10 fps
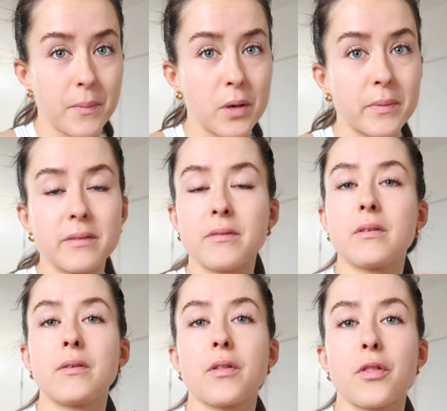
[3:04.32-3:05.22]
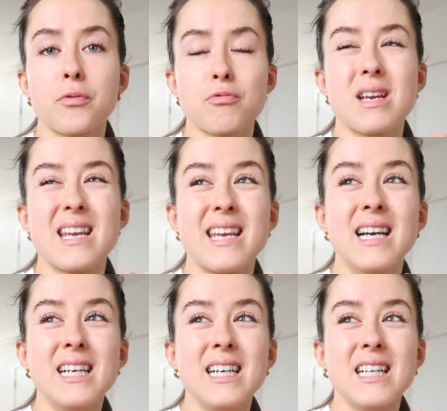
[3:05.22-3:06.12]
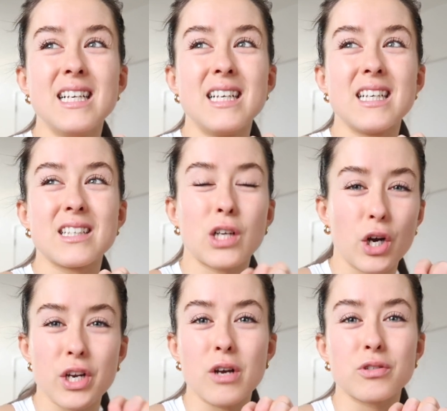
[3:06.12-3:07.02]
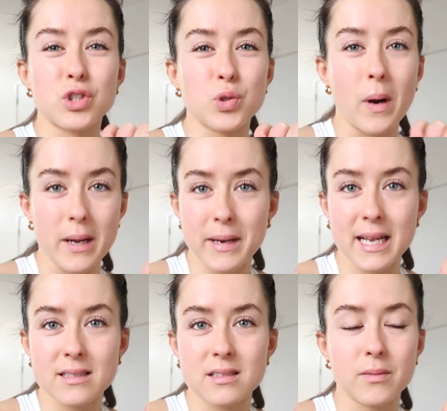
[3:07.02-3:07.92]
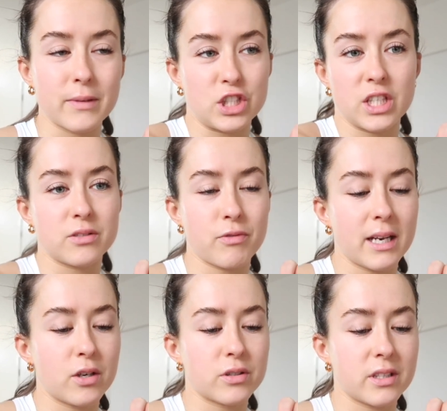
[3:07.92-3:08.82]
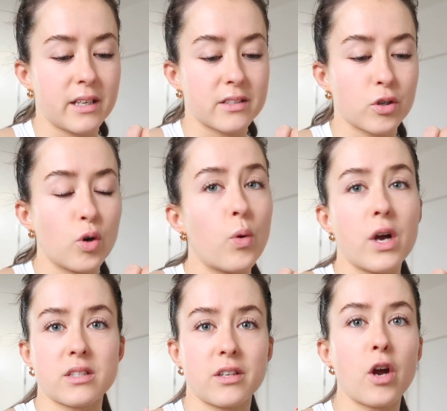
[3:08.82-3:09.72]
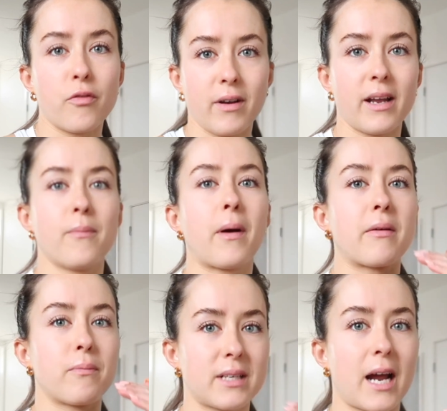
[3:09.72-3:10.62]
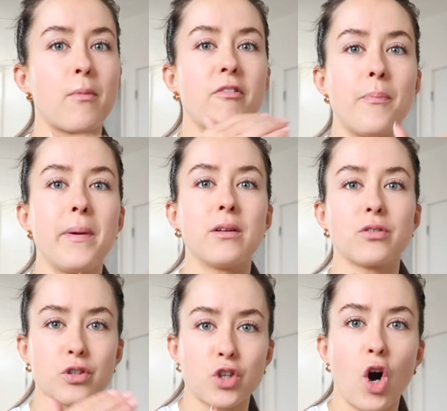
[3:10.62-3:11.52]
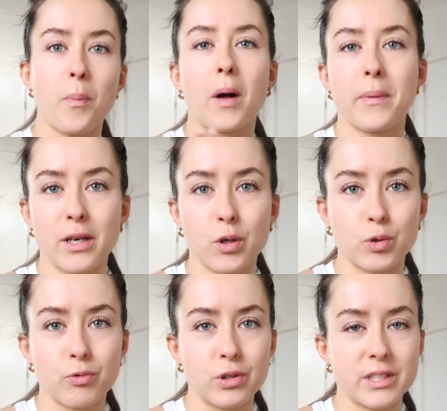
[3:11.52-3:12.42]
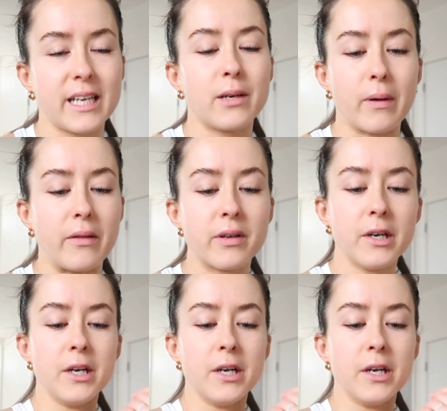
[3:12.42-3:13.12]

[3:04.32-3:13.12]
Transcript: moment. Three cardio's 20 minutes, which is really good and it sort of works and hopefully by the time we build on top, I'll be in a good routine with